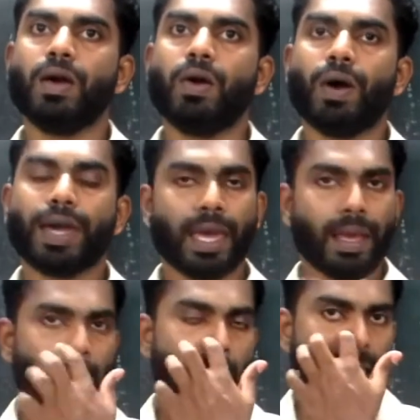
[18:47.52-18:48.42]

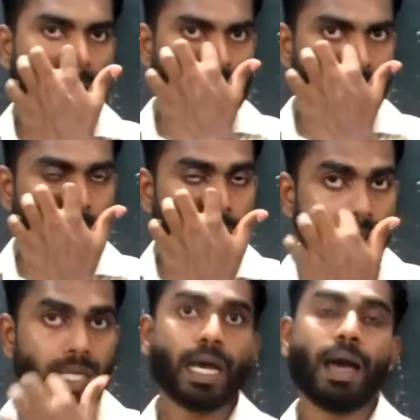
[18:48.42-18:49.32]
Okay, that's
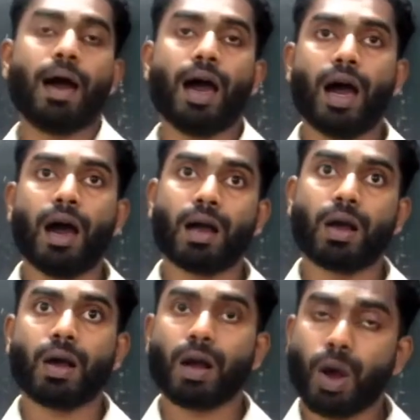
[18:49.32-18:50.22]

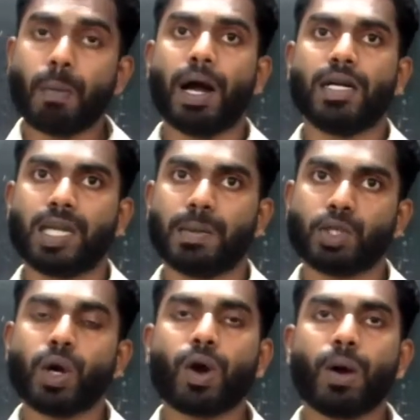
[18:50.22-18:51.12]
about cobalt.
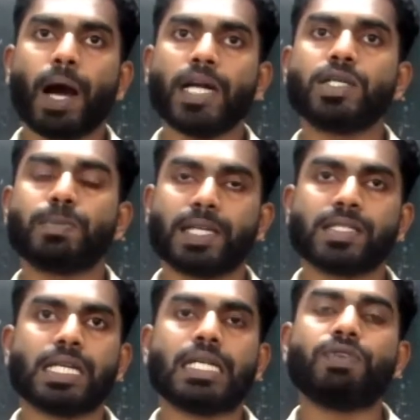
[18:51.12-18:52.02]
So cobalt
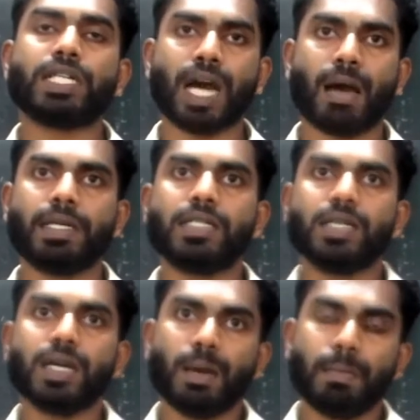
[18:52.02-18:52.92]
present in
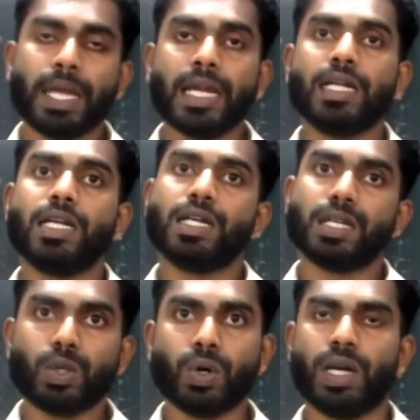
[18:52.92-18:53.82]
vitamin
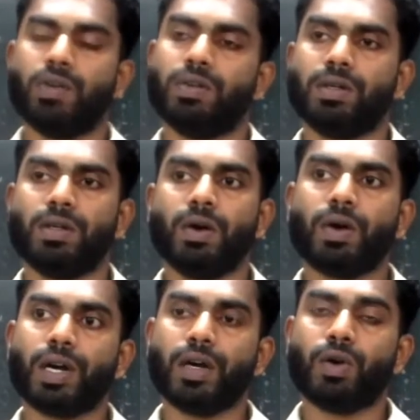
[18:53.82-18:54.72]
B12,
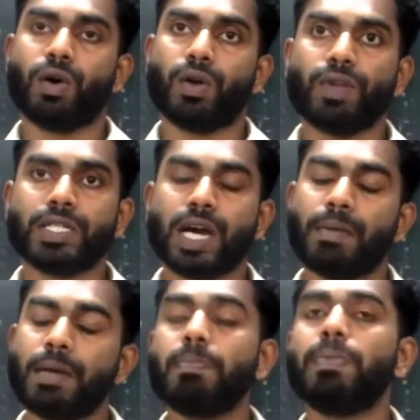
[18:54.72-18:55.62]
okay, or
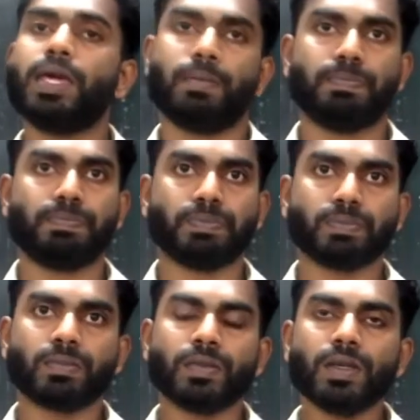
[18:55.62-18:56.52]
vitamin B.
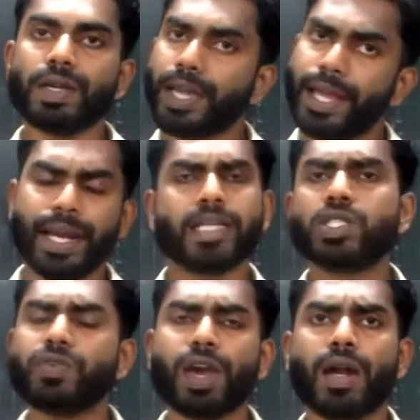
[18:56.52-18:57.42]
Okay, next
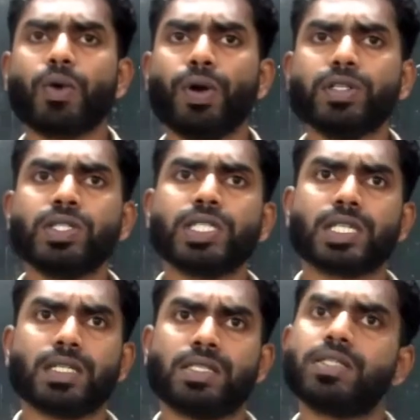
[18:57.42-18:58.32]
we are going to
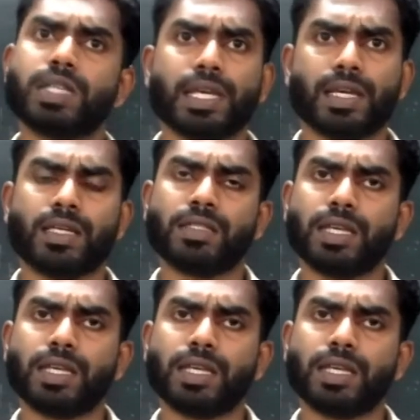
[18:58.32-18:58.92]
discuss the zinc.